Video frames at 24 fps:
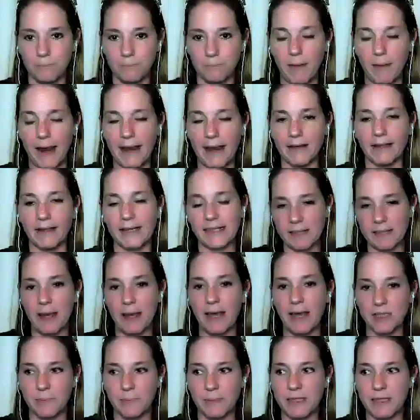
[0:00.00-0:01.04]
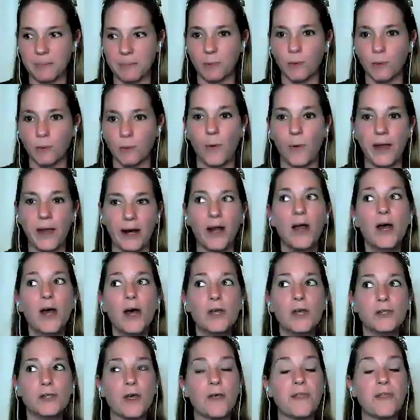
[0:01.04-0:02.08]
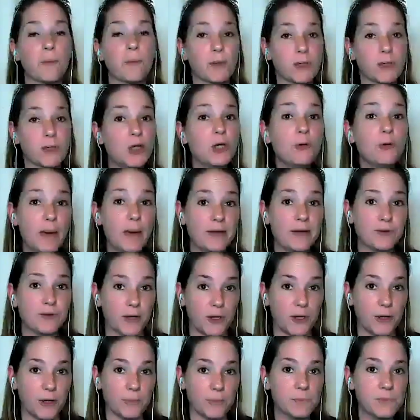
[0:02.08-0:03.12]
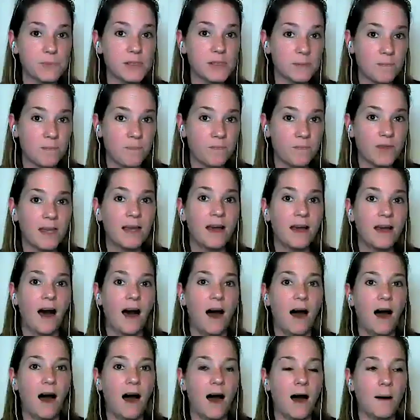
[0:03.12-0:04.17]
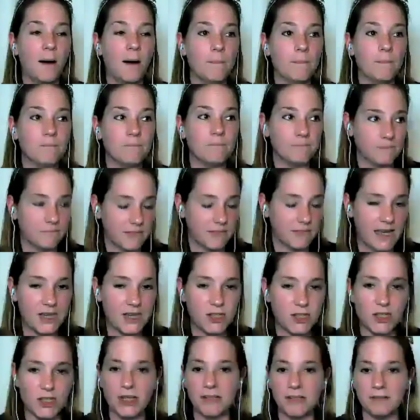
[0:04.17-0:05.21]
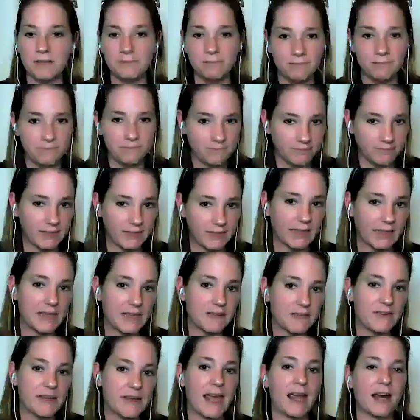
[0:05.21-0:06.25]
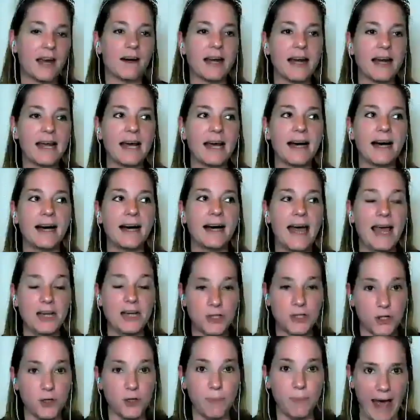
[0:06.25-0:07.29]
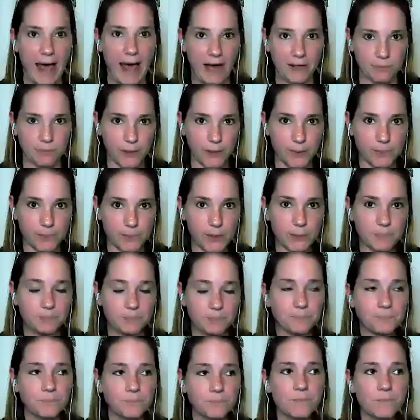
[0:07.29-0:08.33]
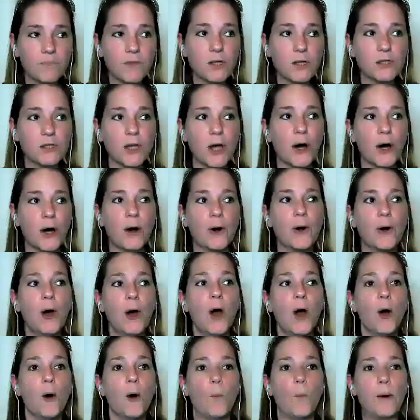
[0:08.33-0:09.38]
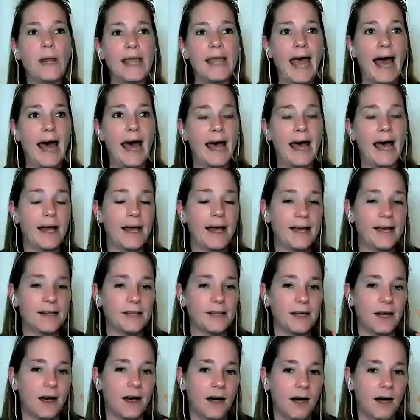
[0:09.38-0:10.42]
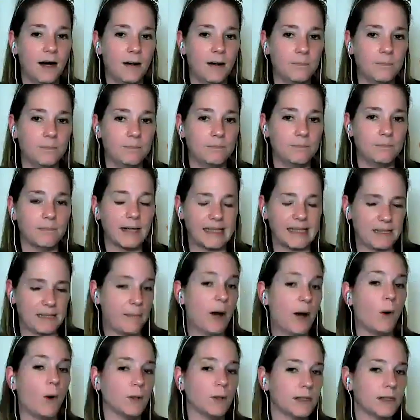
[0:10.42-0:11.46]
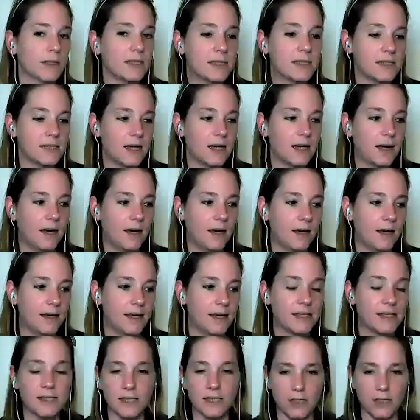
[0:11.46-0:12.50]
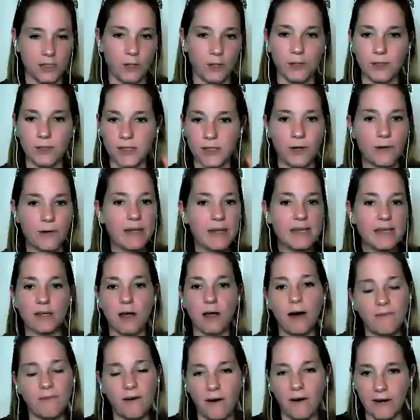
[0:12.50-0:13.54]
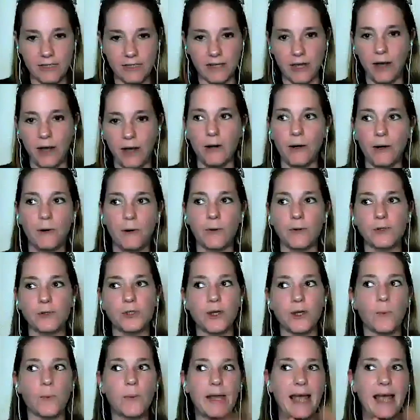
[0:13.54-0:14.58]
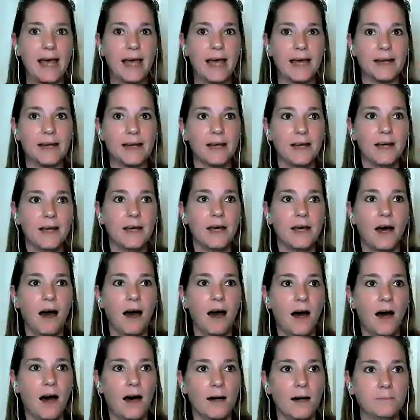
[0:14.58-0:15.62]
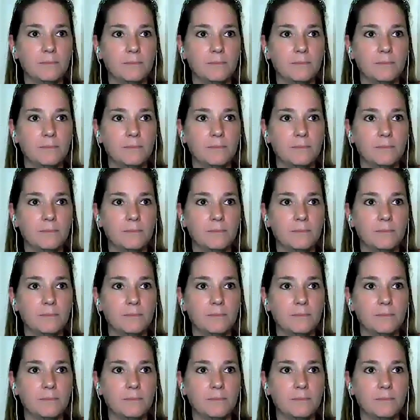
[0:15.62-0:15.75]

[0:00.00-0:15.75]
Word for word: my, like I said, my husband's employer. So there were two bedrooms, um, kitchen, living area, and two bathrooms. So we had, um, like I said, my oldest uh, is an adult, so he's off on his own. So we had uh,